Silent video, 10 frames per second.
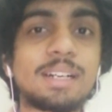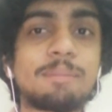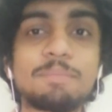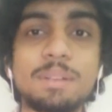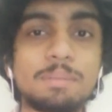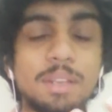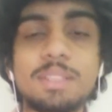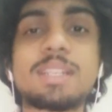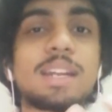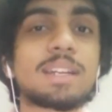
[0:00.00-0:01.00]
uh, you know,
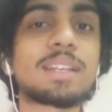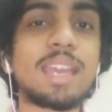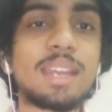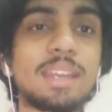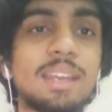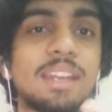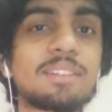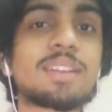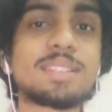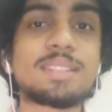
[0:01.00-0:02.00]
started gaining
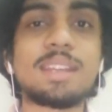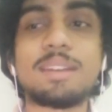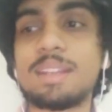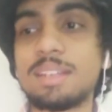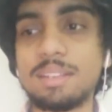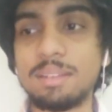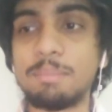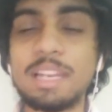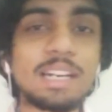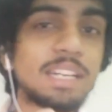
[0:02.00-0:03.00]
interest and it, uh,
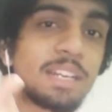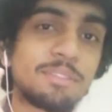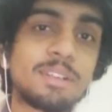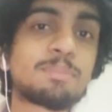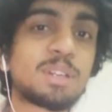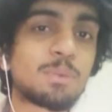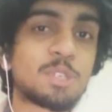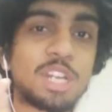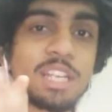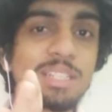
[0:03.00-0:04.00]
my learning of computer
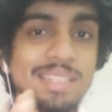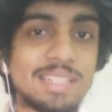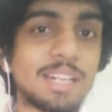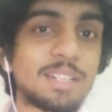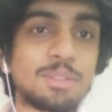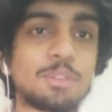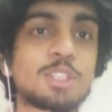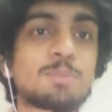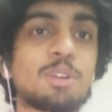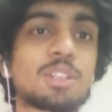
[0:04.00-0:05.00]
vision actually started through
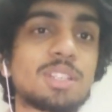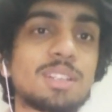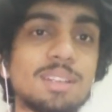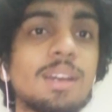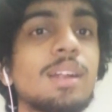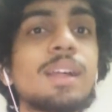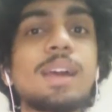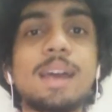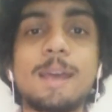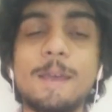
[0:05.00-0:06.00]
this project
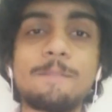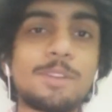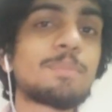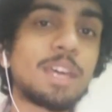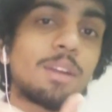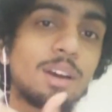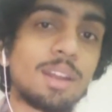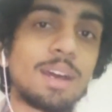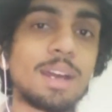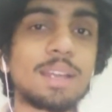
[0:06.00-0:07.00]
and from
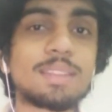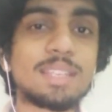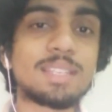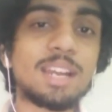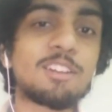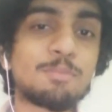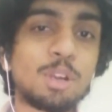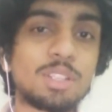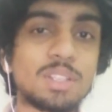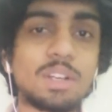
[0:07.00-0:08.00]
then on these
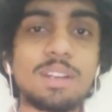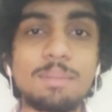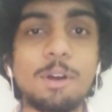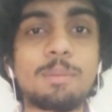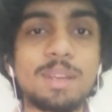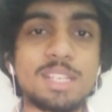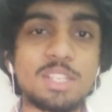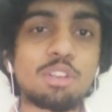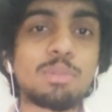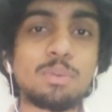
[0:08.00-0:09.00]
kind of projects on on my
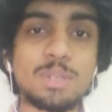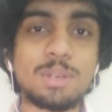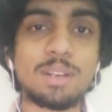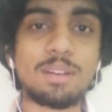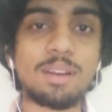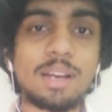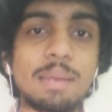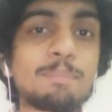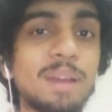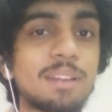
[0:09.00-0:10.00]
resume which were
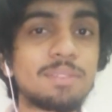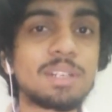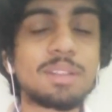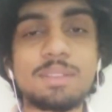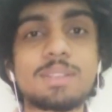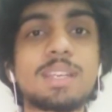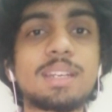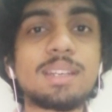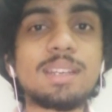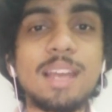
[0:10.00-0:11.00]
impactful to the
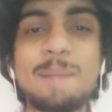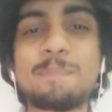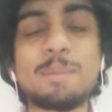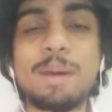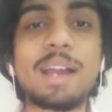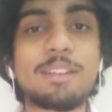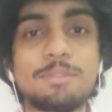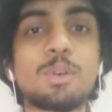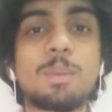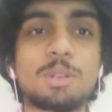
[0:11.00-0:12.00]
society helped me bag a
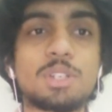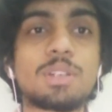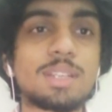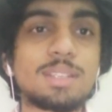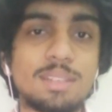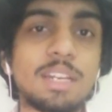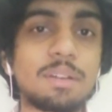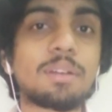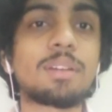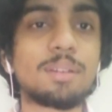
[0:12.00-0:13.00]
few opportunities
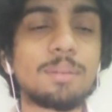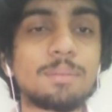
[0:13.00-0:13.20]
later on